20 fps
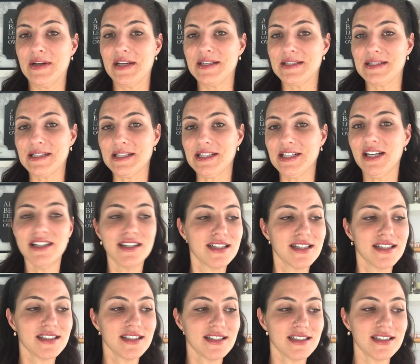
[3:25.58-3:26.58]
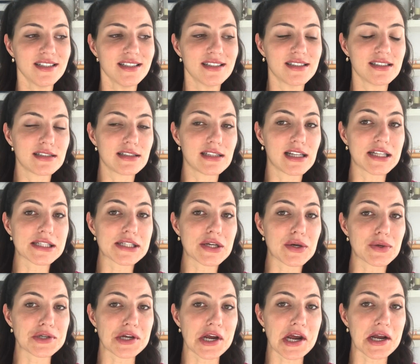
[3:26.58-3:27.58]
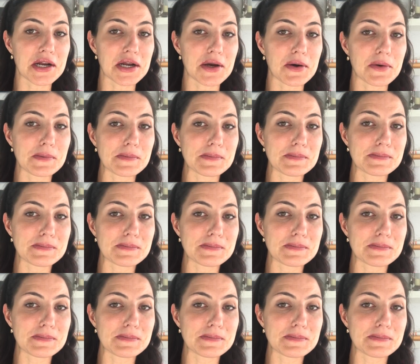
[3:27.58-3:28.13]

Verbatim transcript: Anyways, let's go check it